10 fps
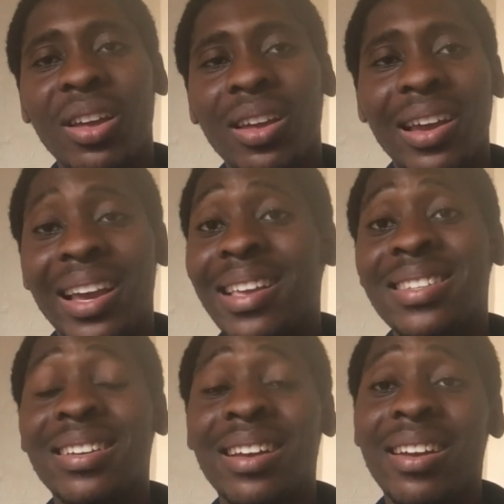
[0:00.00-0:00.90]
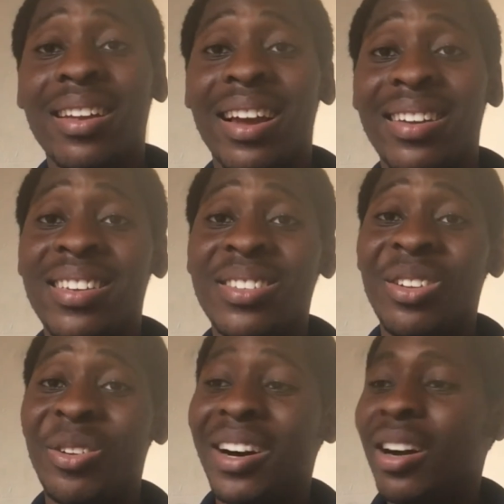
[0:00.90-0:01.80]
And I said Ghanaians
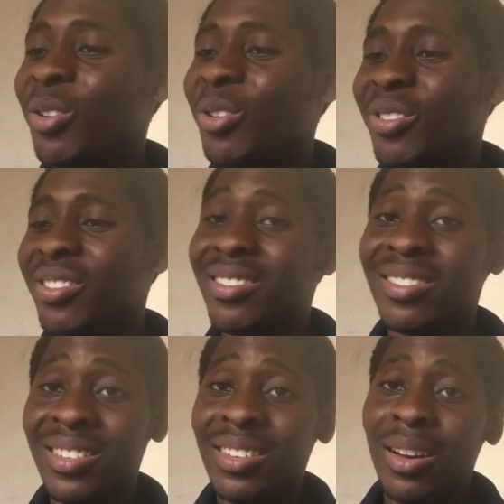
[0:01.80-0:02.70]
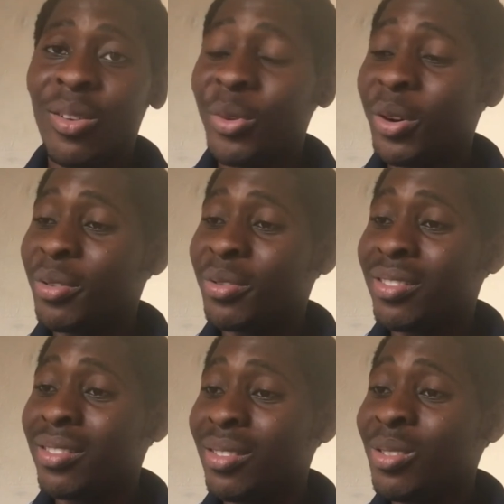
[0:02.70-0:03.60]
love alcohol. Well,
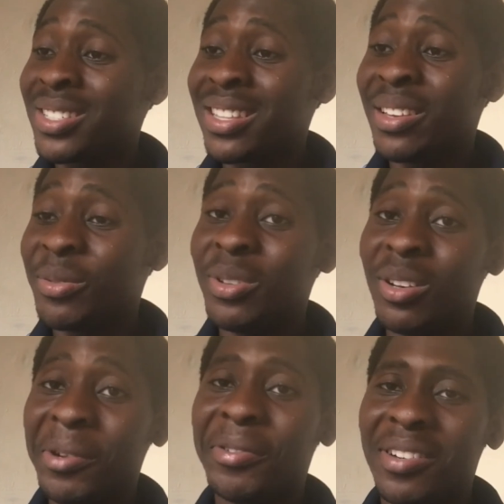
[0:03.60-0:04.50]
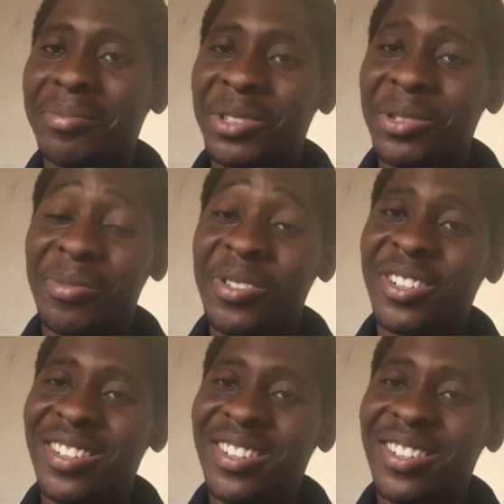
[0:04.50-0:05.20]
looks like we love Farm Milk more.